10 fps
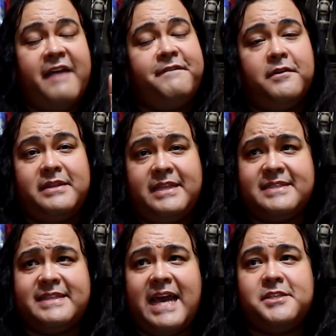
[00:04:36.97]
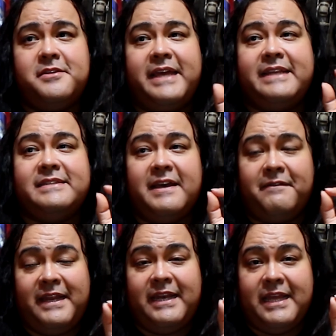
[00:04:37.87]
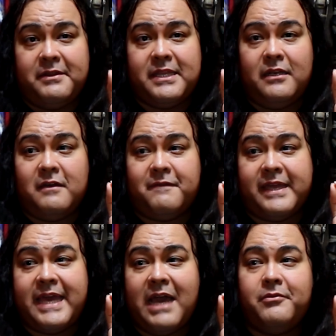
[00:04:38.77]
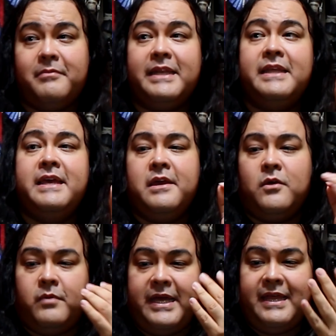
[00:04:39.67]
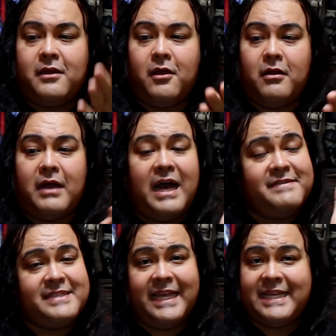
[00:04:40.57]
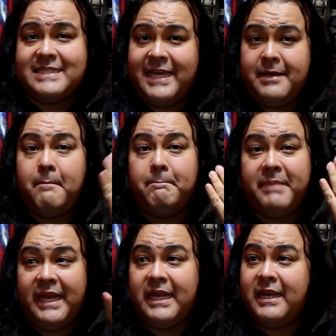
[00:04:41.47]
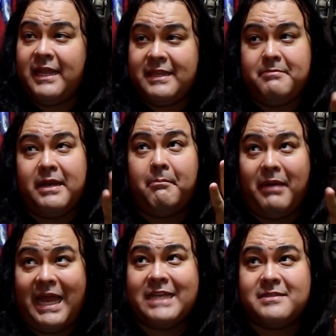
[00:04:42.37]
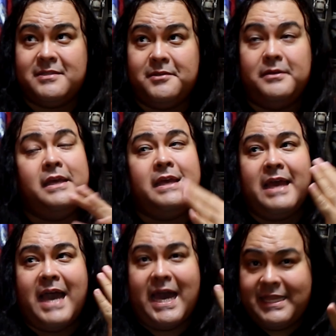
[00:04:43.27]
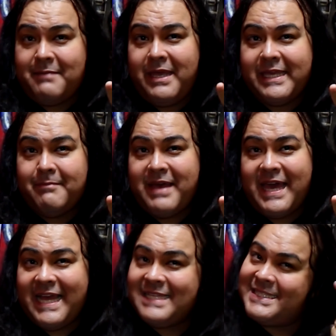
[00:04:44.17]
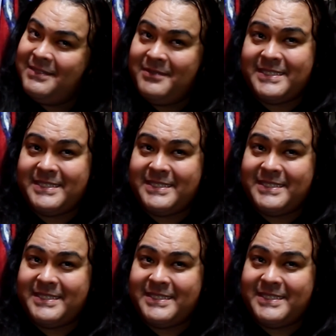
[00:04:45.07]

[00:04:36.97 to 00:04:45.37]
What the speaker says: I feel in this statue, they definitely nailed the look for Catwoman, with her, obviously, like I said, being in nothing but a black suit. How did they make it badass?